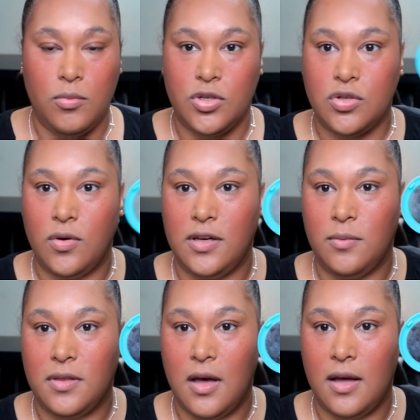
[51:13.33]
we're just going in
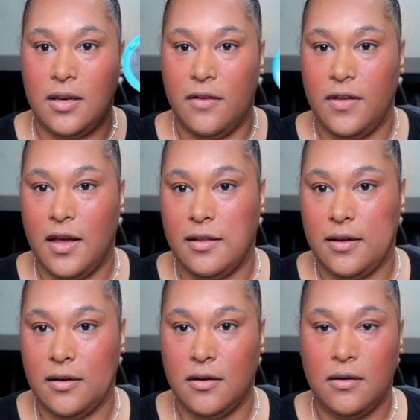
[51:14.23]
with the hot and heavy
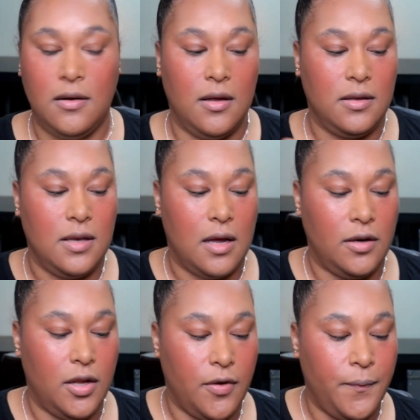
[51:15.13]
highlighter,
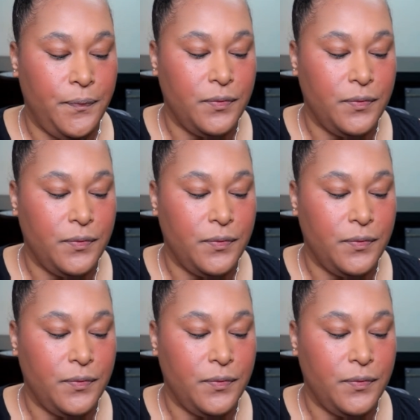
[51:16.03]
not new.